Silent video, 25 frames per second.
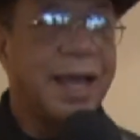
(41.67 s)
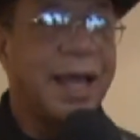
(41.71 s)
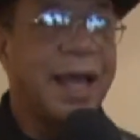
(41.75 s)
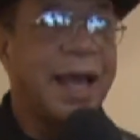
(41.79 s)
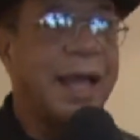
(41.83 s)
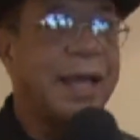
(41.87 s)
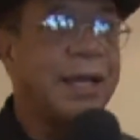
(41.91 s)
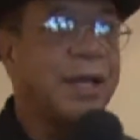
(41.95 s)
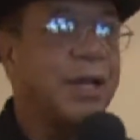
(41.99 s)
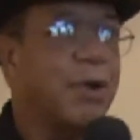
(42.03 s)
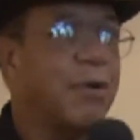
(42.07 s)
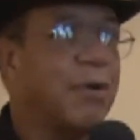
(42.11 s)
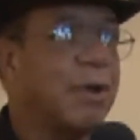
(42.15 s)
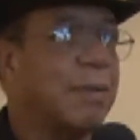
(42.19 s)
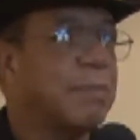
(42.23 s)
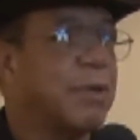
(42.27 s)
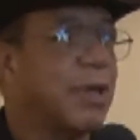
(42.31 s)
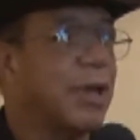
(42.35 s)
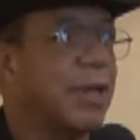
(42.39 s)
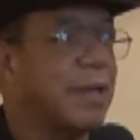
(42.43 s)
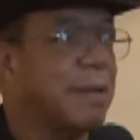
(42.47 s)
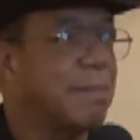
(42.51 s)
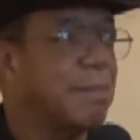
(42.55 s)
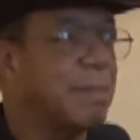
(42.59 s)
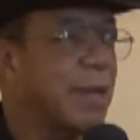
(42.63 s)
I know I'm
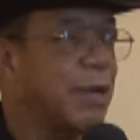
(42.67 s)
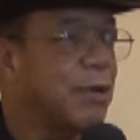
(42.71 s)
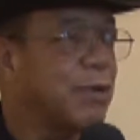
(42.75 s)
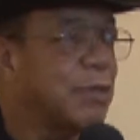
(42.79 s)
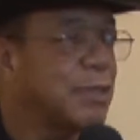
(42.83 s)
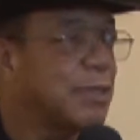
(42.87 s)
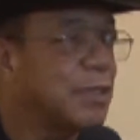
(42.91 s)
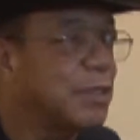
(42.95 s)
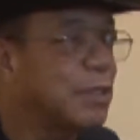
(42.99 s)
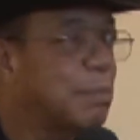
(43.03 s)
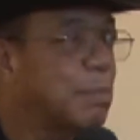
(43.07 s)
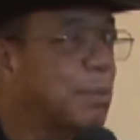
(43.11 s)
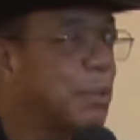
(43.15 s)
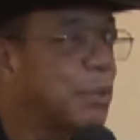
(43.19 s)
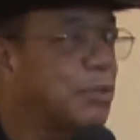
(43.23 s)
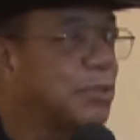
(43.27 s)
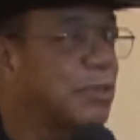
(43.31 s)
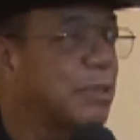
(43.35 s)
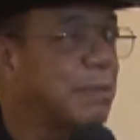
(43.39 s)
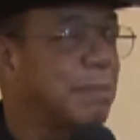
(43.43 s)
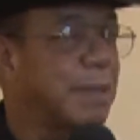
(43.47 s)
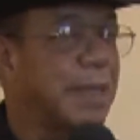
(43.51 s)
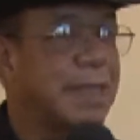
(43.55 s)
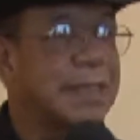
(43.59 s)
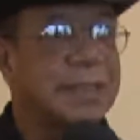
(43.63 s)
going to embarrass this
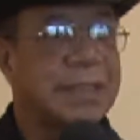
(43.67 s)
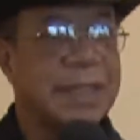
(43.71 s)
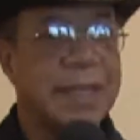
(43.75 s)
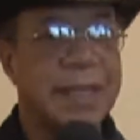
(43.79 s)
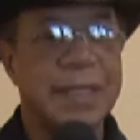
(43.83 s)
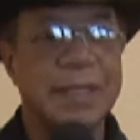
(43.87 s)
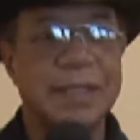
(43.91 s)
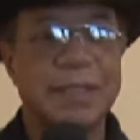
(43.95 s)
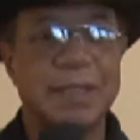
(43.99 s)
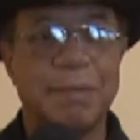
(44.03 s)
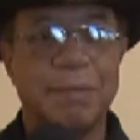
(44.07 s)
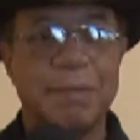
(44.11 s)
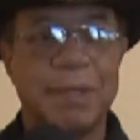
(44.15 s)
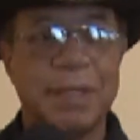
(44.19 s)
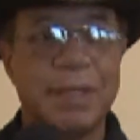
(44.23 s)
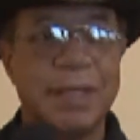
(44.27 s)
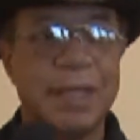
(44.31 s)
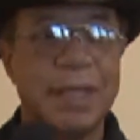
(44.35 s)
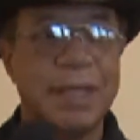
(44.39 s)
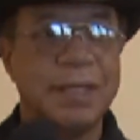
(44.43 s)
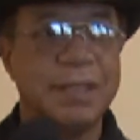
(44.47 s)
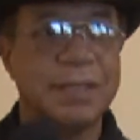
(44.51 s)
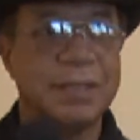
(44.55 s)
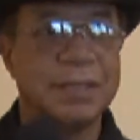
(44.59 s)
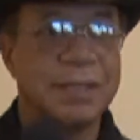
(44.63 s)
person by saying some of the
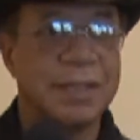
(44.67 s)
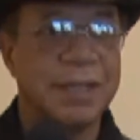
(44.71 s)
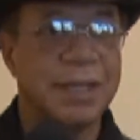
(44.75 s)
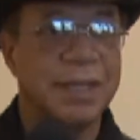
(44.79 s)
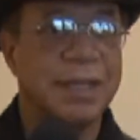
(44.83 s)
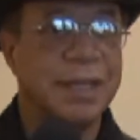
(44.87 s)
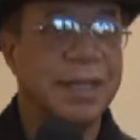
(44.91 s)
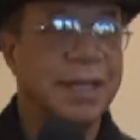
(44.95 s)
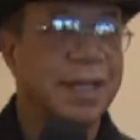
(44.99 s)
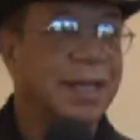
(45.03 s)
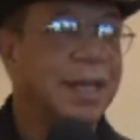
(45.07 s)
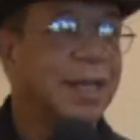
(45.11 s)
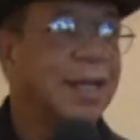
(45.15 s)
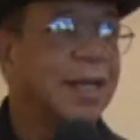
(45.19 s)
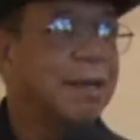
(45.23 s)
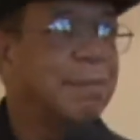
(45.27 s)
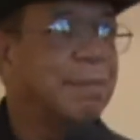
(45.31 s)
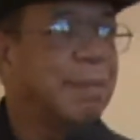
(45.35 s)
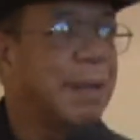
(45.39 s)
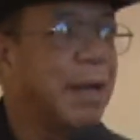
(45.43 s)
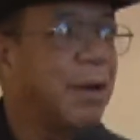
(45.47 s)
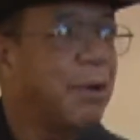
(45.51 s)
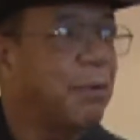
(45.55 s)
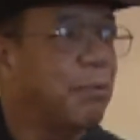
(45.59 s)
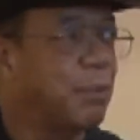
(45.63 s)
things
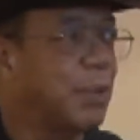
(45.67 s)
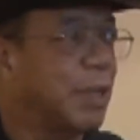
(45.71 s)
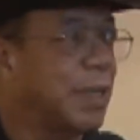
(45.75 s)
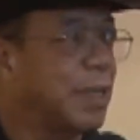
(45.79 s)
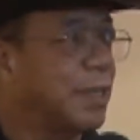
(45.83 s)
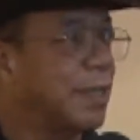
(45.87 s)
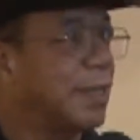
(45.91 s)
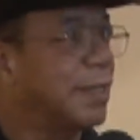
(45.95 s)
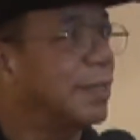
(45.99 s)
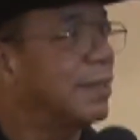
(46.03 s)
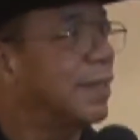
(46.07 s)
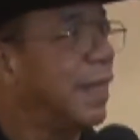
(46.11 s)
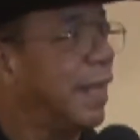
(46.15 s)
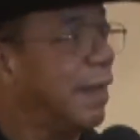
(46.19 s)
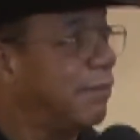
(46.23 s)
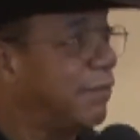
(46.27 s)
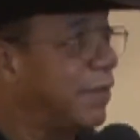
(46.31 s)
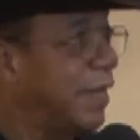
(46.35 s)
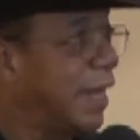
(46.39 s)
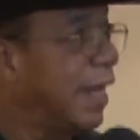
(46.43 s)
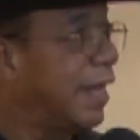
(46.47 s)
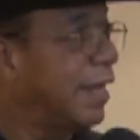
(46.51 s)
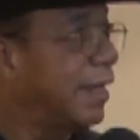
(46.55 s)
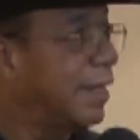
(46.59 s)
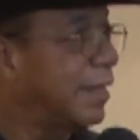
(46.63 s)
about what they've
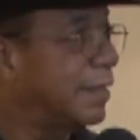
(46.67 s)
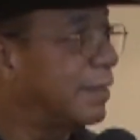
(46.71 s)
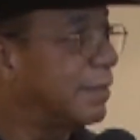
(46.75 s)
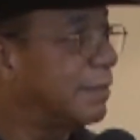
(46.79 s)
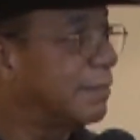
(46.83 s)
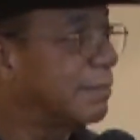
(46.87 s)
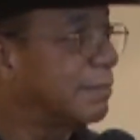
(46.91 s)
done,